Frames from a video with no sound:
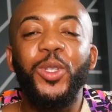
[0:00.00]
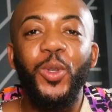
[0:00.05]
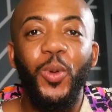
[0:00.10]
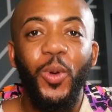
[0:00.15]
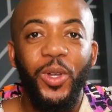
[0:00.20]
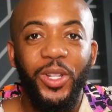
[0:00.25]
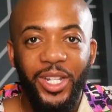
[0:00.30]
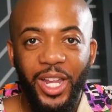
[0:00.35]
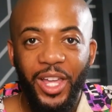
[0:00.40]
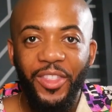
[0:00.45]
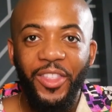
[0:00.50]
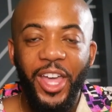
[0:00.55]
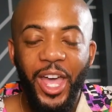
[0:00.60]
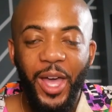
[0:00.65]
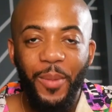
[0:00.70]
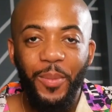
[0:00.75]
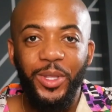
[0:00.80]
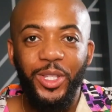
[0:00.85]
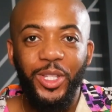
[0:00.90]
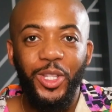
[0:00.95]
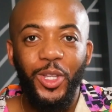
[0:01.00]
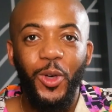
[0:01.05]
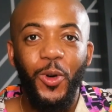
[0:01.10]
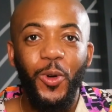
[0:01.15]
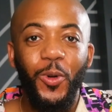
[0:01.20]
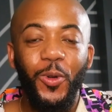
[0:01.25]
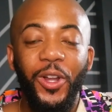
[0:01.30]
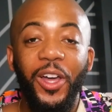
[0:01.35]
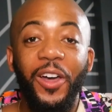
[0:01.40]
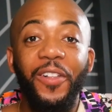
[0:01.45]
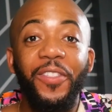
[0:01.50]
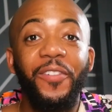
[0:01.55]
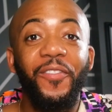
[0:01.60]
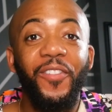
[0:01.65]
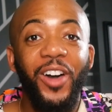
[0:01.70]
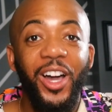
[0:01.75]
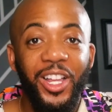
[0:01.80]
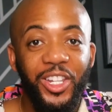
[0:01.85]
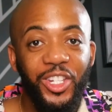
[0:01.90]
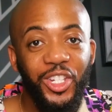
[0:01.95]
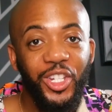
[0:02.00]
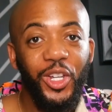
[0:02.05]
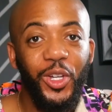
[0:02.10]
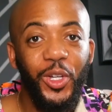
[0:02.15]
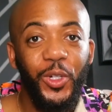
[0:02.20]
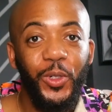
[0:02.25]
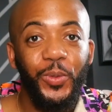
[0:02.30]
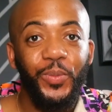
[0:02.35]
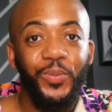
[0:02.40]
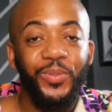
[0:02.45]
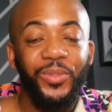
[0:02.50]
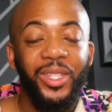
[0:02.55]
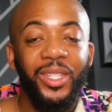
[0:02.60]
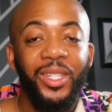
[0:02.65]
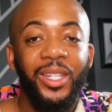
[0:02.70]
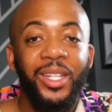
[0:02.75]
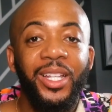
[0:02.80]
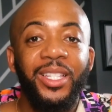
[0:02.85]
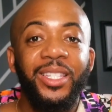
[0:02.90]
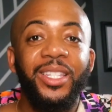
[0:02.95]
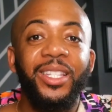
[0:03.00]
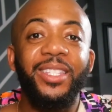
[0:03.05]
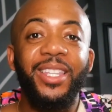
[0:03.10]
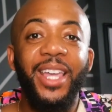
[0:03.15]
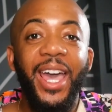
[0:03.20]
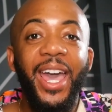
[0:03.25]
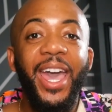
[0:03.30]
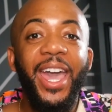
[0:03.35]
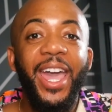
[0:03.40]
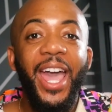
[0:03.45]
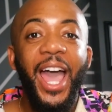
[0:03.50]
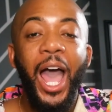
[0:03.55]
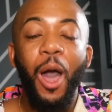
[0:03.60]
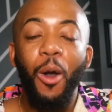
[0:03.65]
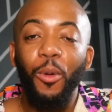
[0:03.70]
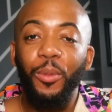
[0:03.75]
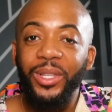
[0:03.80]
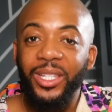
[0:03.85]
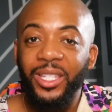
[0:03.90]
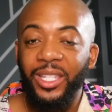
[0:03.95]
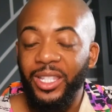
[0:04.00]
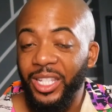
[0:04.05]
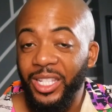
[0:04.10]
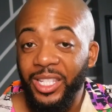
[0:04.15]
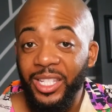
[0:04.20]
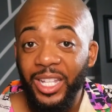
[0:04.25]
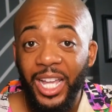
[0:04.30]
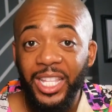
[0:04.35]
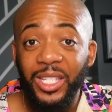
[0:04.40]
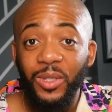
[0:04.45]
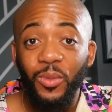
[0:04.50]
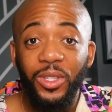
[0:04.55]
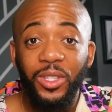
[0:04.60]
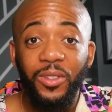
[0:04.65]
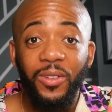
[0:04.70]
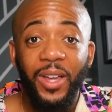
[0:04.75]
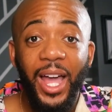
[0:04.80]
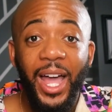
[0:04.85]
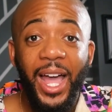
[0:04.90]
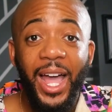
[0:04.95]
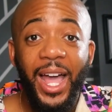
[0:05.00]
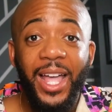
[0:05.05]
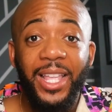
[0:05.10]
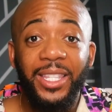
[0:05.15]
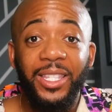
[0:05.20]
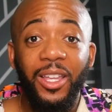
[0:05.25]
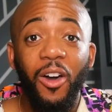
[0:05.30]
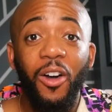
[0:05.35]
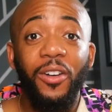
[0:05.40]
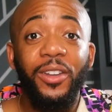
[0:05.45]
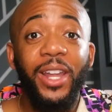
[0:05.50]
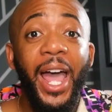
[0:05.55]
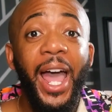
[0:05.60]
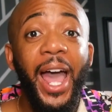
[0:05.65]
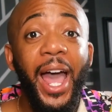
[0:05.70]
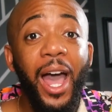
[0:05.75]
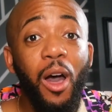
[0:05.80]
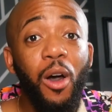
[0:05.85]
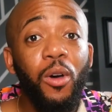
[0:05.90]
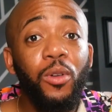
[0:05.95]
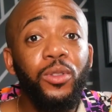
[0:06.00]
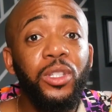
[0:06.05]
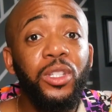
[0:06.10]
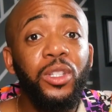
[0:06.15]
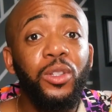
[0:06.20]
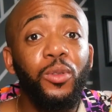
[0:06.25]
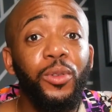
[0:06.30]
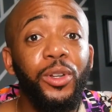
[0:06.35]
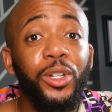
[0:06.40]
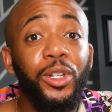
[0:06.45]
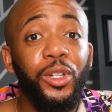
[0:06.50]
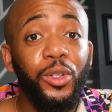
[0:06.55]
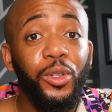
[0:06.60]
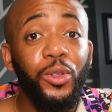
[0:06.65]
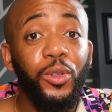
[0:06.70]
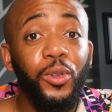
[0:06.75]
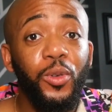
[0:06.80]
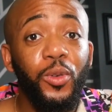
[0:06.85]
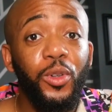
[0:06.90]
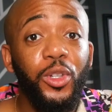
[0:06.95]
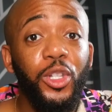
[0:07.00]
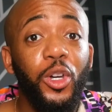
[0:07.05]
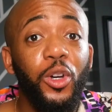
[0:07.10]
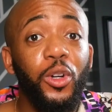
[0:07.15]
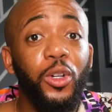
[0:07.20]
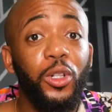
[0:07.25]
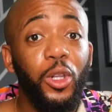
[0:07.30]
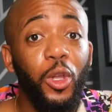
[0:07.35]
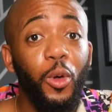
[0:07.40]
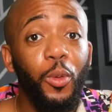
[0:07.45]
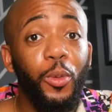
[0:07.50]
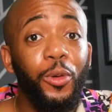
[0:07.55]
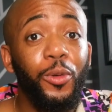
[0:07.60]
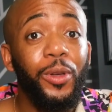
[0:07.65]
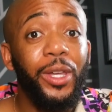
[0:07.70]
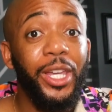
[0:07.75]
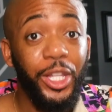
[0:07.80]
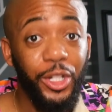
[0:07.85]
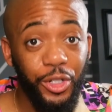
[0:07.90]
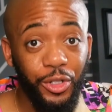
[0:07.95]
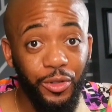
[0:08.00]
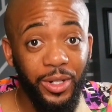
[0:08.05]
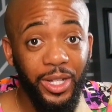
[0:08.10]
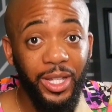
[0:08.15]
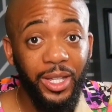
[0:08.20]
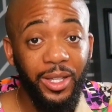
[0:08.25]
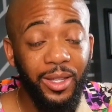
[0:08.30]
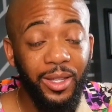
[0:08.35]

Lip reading: to another episode of the VAUGH Show. Today I will be discussing with you guys on how to renew your global entry.